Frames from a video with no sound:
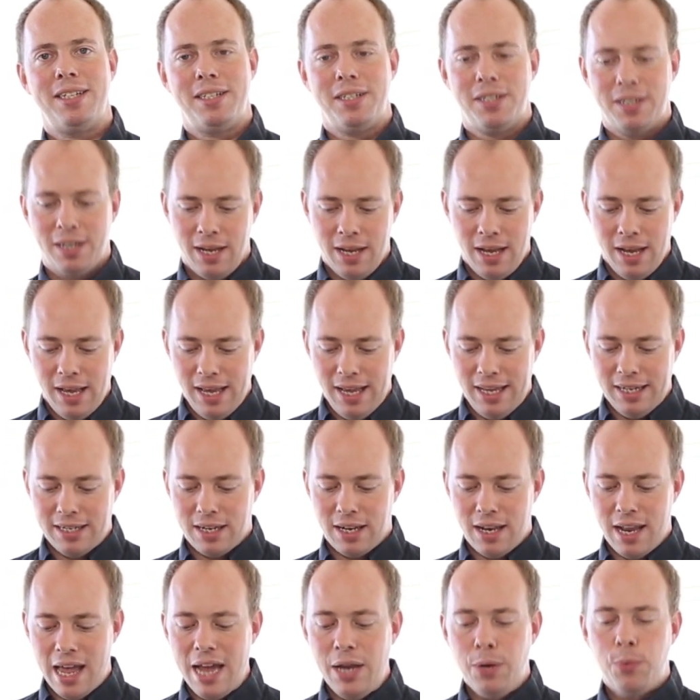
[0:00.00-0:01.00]

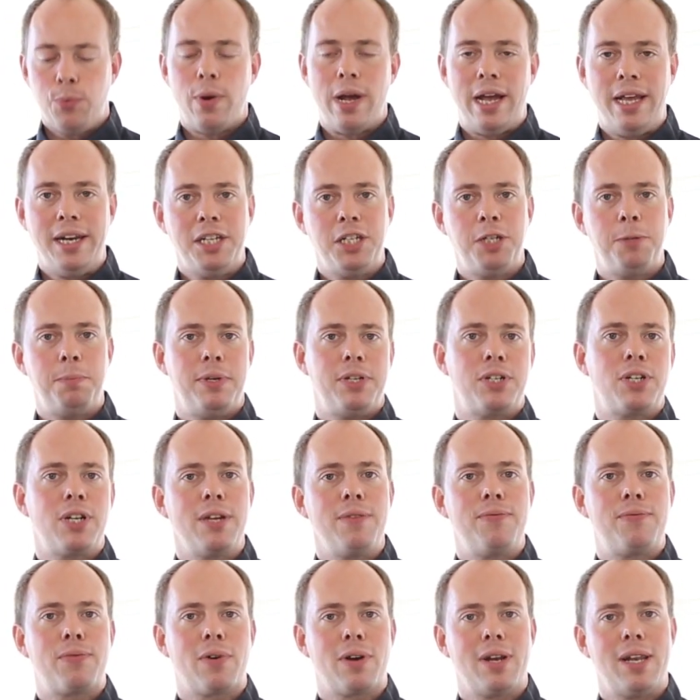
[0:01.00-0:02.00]
It's lightweight,
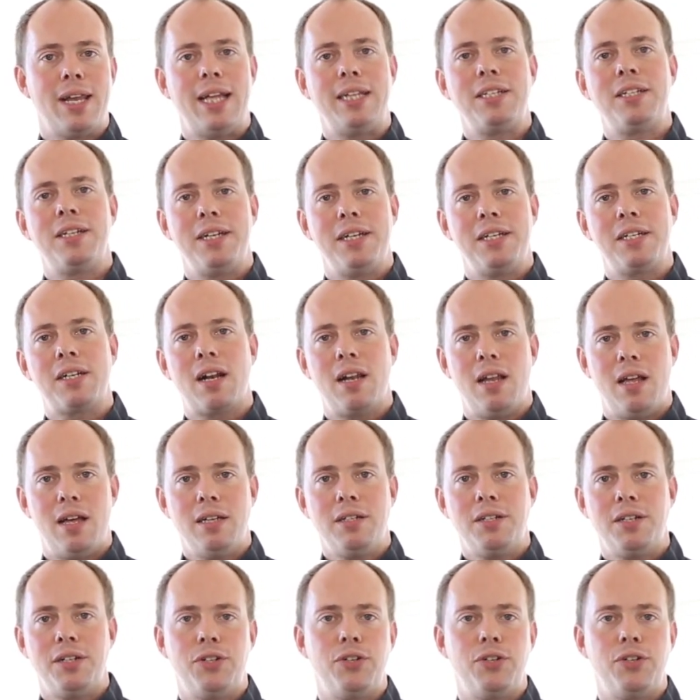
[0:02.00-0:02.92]
especially for a lens in this class.